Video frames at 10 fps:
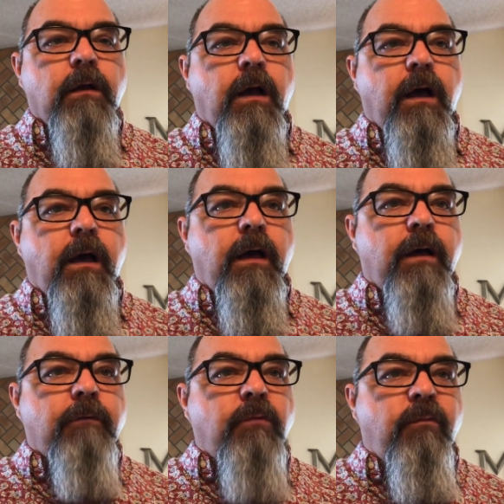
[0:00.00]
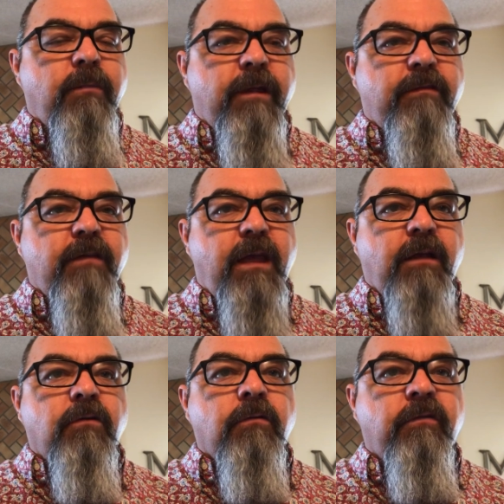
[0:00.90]
uh, what we might
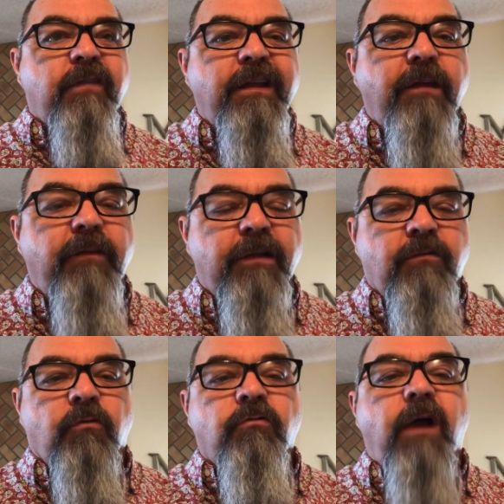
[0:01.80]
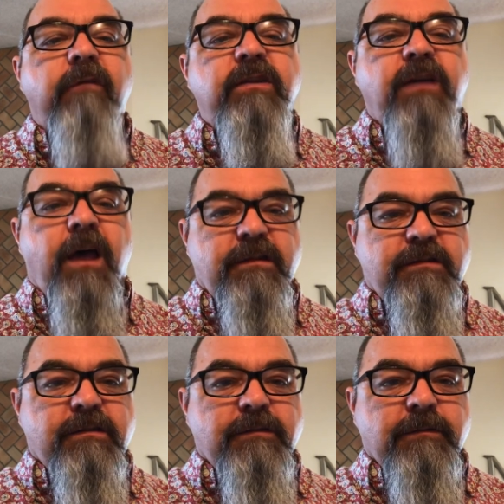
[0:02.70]
say, significance or
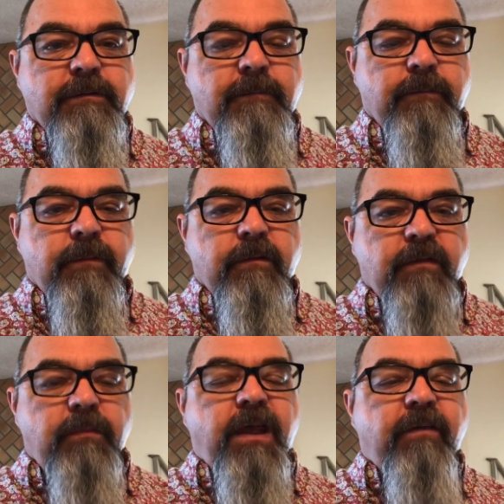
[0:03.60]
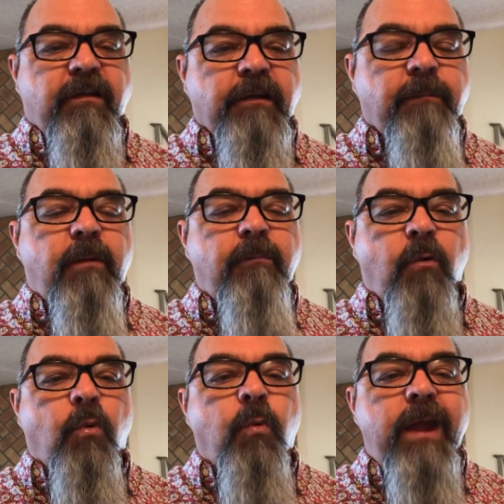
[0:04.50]
gravitas. Something that has a little bit
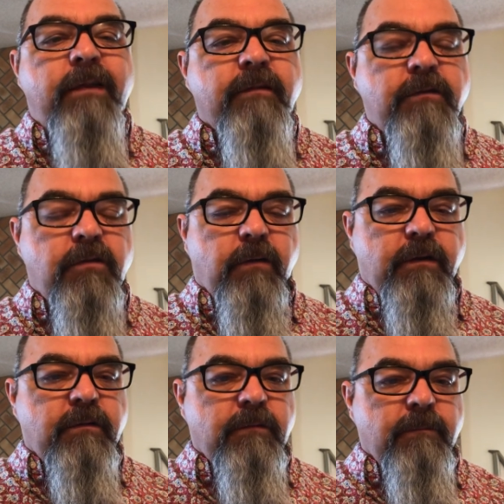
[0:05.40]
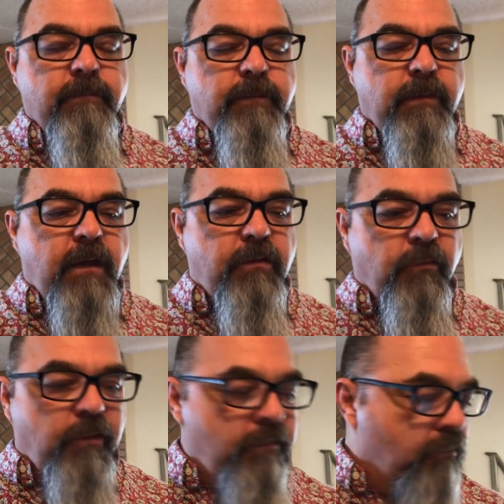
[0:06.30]
more weight to it in the
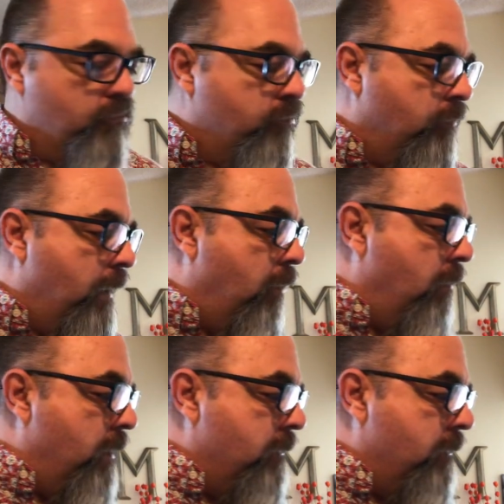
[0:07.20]
research realm.